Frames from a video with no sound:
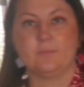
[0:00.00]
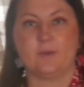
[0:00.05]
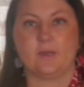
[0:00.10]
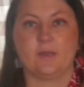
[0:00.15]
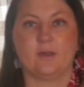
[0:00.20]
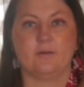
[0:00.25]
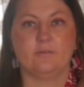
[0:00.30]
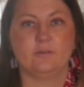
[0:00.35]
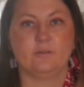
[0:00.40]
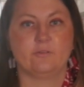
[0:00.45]

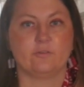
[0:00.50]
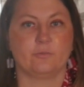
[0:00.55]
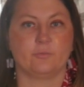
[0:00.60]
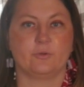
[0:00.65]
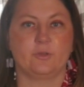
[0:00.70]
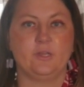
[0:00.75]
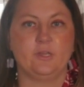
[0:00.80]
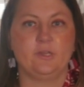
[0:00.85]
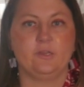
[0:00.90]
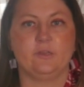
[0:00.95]
my oven, so
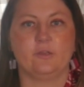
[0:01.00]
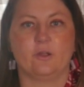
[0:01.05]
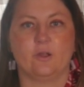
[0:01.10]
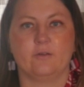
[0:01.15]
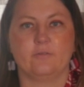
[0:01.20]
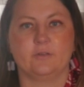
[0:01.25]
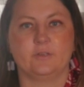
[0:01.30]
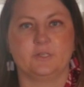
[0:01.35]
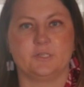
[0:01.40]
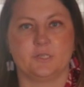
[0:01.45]
preheat your
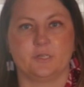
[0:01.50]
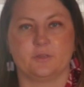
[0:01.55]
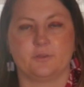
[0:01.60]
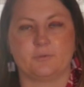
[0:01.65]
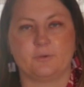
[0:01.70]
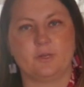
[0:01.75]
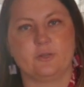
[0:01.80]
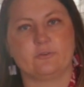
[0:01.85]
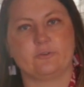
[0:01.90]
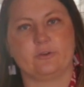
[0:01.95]
oven to
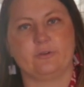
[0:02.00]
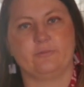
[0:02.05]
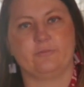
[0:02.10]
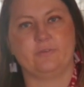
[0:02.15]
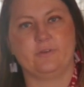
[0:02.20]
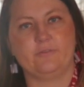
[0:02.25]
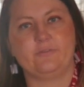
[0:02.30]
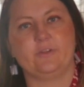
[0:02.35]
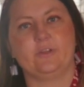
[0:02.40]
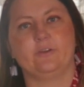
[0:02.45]

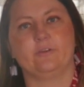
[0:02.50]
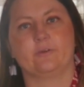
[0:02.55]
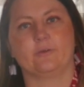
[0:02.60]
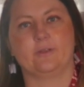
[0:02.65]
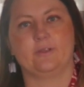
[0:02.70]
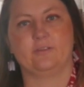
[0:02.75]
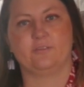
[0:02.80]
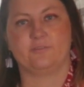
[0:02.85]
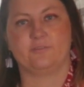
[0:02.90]
350 degrees